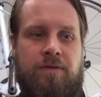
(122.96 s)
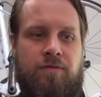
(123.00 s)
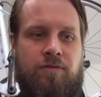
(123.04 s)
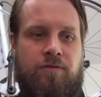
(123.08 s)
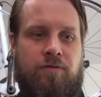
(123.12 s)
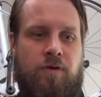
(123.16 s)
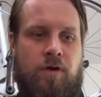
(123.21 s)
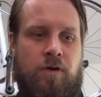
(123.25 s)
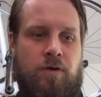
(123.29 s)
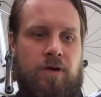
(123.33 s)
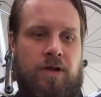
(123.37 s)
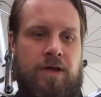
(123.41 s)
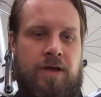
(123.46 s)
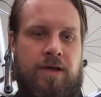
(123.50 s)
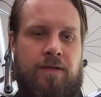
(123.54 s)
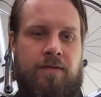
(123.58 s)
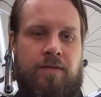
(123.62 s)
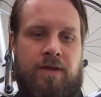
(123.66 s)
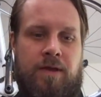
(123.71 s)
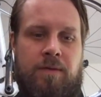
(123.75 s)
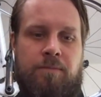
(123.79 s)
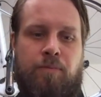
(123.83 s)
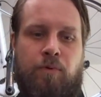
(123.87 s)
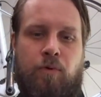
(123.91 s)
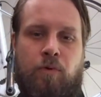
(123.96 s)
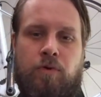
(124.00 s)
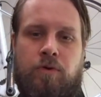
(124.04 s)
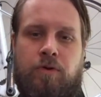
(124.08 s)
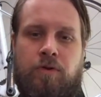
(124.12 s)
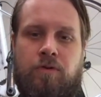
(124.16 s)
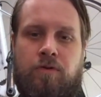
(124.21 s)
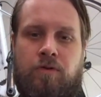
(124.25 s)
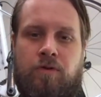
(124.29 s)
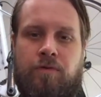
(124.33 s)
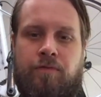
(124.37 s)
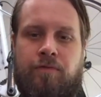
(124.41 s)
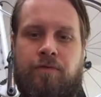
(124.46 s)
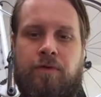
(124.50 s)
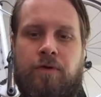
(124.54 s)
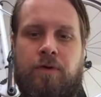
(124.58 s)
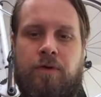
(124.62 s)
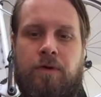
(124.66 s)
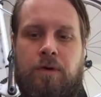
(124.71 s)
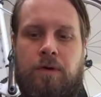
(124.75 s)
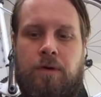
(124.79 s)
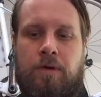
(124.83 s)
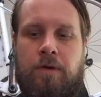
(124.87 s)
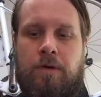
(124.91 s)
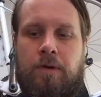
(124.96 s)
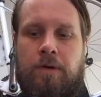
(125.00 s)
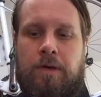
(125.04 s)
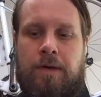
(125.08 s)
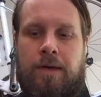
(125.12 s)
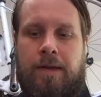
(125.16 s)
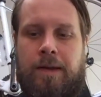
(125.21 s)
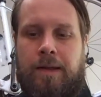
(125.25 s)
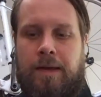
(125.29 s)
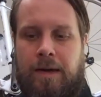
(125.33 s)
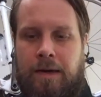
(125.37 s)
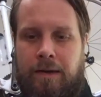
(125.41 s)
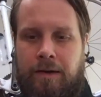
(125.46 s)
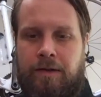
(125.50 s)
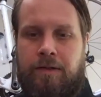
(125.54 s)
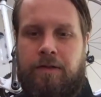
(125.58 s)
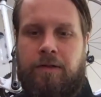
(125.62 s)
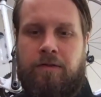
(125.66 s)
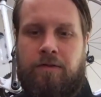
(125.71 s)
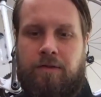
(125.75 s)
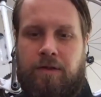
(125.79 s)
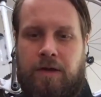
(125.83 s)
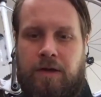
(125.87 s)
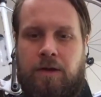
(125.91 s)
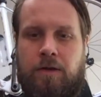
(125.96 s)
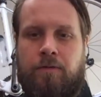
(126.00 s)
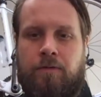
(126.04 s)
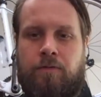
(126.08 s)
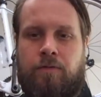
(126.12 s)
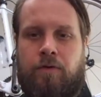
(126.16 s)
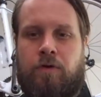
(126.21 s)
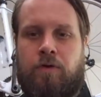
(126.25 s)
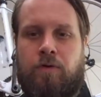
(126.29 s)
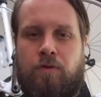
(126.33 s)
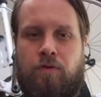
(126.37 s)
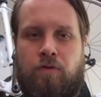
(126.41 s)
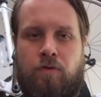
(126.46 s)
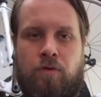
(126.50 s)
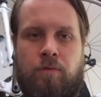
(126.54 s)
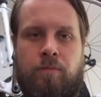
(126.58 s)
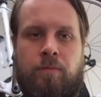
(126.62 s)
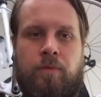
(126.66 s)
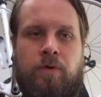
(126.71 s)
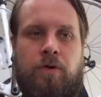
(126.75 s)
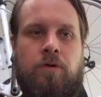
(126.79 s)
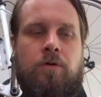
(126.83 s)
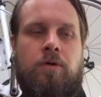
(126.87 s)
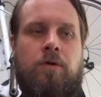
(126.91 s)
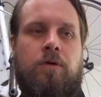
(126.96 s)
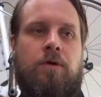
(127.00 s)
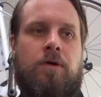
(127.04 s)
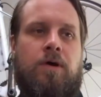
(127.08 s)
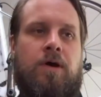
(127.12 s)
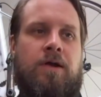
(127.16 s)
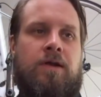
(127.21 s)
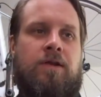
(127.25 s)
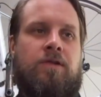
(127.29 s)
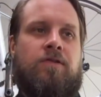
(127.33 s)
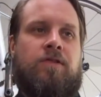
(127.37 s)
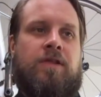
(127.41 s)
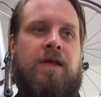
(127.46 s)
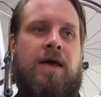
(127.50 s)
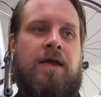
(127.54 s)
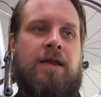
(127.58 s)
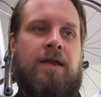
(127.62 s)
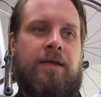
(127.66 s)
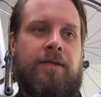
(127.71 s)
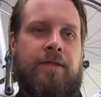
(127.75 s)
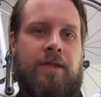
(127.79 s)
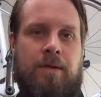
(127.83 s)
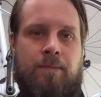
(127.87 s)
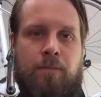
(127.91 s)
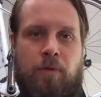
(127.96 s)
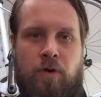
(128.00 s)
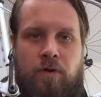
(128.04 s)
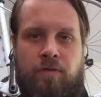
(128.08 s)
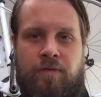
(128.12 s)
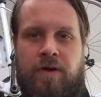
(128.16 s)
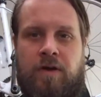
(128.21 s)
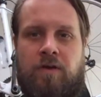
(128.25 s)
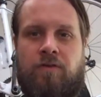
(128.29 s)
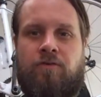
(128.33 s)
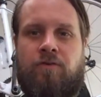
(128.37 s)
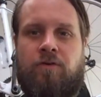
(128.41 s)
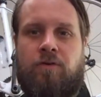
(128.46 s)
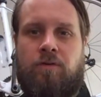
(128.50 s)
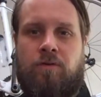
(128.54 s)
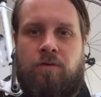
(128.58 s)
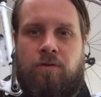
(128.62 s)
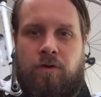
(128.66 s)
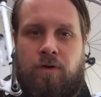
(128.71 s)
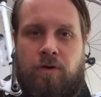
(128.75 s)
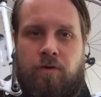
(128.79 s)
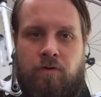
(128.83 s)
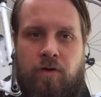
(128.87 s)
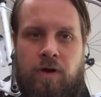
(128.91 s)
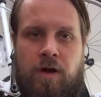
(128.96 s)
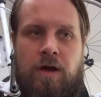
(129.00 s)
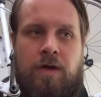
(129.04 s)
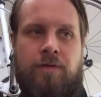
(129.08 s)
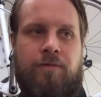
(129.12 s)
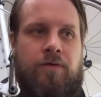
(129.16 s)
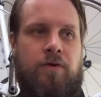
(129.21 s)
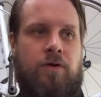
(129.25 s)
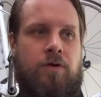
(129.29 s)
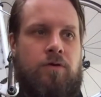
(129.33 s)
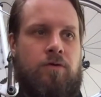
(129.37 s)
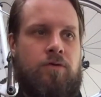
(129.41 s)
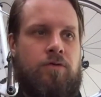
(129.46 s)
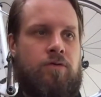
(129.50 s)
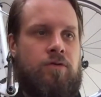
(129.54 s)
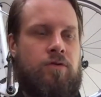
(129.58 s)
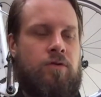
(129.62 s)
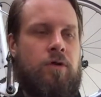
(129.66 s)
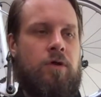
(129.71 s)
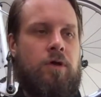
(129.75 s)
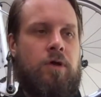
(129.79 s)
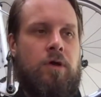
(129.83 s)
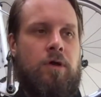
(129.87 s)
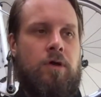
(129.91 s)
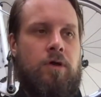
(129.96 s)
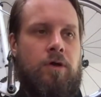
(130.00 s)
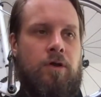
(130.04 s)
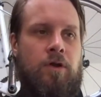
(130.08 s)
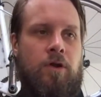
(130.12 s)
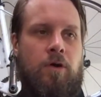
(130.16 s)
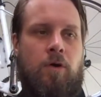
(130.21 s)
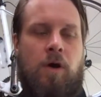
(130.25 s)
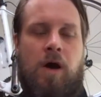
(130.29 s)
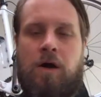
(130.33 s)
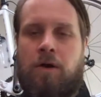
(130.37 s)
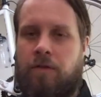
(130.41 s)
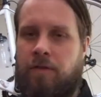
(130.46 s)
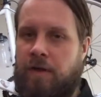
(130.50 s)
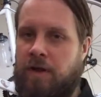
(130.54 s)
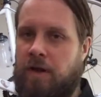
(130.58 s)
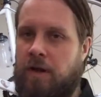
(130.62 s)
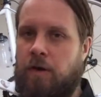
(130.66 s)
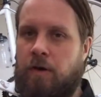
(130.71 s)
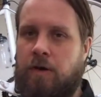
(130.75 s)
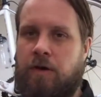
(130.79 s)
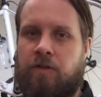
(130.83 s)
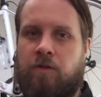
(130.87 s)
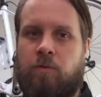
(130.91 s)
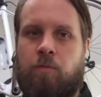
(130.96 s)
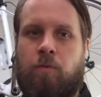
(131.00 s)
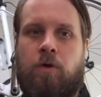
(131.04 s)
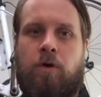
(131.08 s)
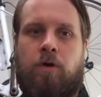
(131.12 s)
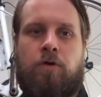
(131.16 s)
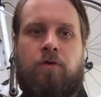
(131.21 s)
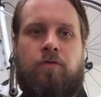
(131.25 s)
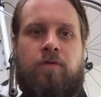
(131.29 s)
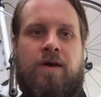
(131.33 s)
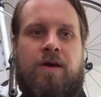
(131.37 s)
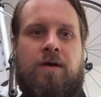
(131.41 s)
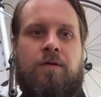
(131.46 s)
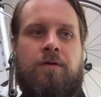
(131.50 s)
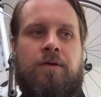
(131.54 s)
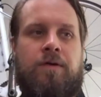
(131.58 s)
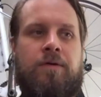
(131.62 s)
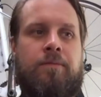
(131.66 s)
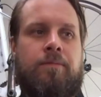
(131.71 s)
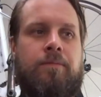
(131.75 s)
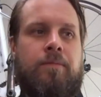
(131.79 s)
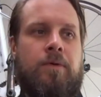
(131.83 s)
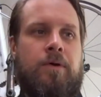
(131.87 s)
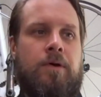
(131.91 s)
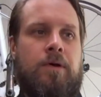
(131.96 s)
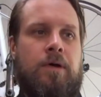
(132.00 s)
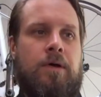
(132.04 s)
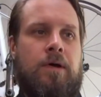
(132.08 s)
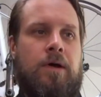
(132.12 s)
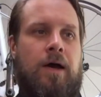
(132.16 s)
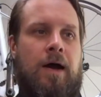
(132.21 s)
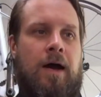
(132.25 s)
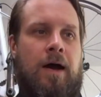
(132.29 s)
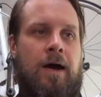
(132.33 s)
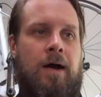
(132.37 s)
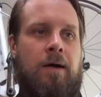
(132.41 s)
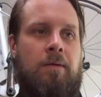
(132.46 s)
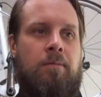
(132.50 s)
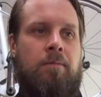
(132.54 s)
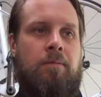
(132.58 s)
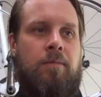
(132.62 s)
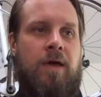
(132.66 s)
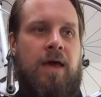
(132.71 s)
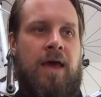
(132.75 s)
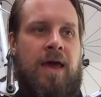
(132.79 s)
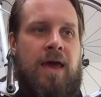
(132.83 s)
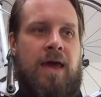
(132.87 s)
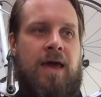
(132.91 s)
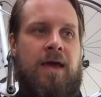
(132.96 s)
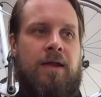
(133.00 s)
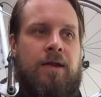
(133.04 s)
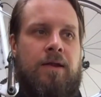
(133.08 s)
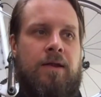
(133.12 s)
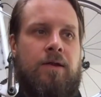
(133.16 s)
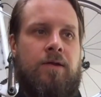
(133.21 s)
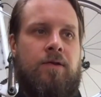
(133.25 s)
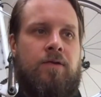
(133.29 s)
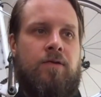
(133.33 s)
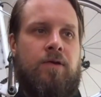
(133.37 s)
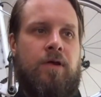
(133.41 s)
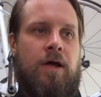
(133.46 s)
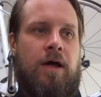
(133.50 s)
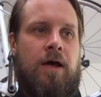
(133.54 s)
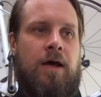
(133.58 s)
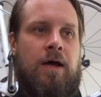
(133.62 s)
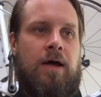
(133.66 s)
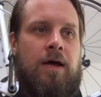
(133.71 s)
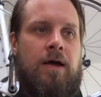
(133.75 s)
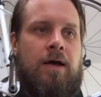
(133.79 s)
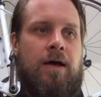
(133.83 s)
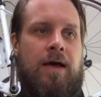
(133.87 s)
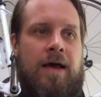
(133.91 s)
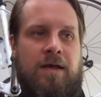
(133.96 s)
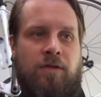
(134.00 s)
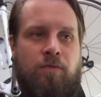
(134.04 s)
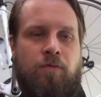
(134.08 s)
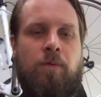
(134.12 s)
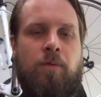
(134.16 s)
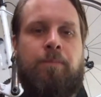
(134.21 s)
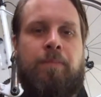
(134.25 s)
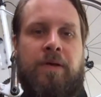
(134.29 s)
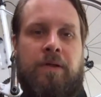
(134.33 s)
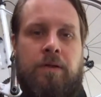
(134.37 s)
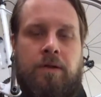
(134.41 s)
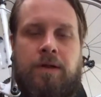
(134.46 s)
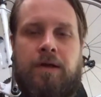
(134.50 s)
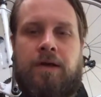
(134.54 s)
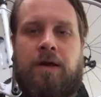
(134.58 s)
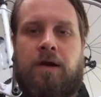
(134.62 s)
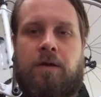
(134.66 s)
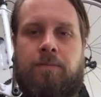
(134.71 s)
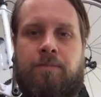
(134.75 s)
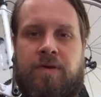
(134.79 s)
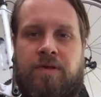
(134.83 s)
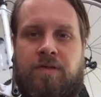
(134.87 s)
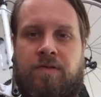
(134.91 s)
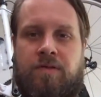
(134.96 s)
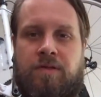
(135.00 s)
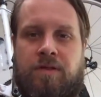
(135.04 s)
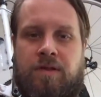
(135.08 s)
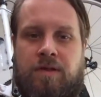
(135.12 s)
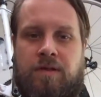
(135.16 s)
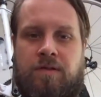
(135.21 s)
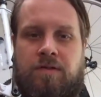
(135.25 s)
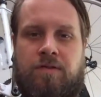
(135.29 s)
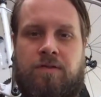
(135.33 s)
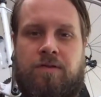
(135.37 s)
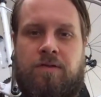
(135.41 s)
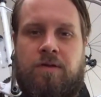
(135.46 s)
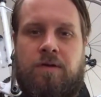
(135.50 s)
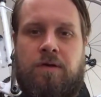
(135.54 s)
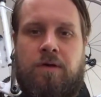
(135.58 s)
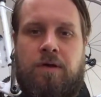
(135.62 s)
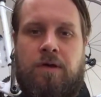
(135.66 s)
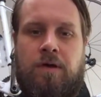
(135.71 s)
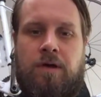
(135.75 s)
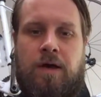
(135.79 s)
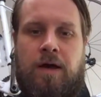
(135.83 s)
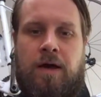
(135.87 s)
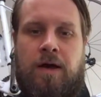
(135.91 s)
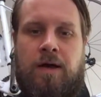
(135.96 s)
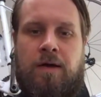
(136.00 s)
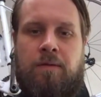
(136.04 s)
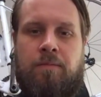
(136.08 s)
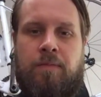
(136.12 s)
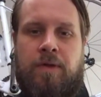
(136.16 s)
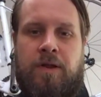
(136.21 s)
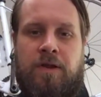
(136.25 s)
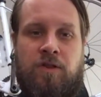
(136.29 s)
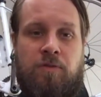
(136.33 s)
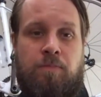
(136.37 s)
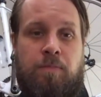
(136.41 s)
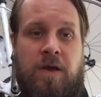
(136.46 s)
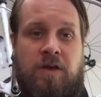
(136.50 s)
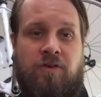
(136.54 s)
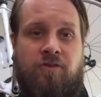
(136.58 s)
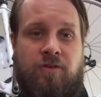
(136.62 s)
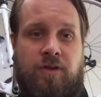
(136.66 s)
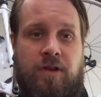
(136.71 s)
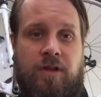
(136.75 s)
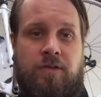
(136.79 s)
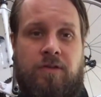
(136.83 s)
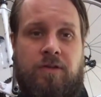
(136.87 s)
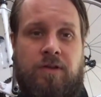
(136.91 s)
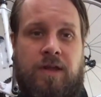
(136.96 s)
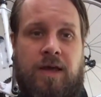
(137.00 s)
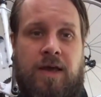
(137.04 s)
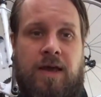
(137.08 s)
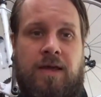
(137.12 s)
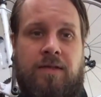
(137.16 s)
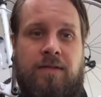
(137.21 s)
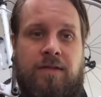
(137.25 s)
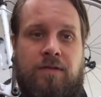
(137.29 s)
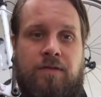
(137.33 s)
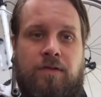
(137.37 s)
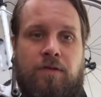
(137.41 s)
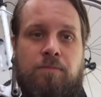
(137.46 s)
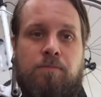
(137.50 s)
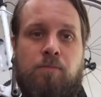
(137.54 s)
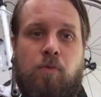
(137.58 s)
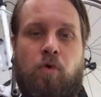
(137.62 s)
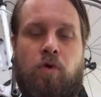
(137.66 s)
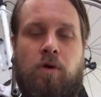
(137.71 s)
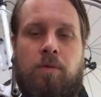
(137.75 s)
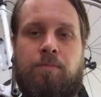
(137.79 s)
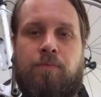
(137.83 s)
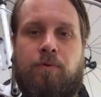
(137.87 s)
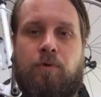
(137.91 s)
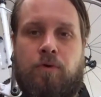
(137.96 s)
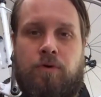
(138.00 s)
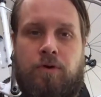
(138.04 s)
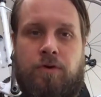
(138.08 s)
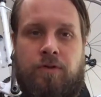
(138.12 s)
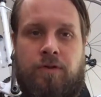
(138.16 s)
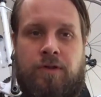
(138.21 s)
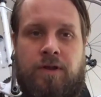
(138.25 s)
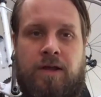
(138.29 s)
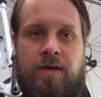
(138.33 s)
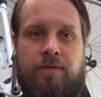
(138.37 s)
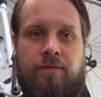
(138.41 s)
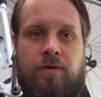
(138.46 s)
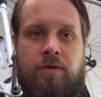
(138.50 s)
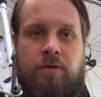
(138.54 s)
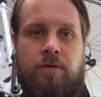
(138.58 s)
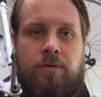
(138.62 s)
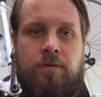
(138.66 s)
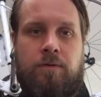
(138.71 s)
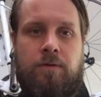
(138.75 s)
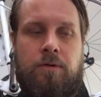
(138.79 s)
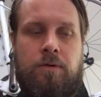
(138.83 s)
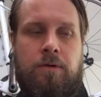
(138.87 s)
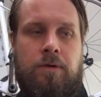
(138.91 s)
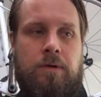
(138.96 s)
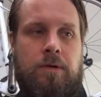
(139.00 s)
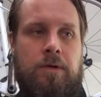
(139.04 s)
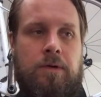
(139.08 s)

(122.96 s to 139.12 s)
believe strongly in the importance of getting under the skin of the consumer, understanding their motivations, their drivers, you know, how do they look at the world around them. As we're building our business, and especially today, this is more important than ever.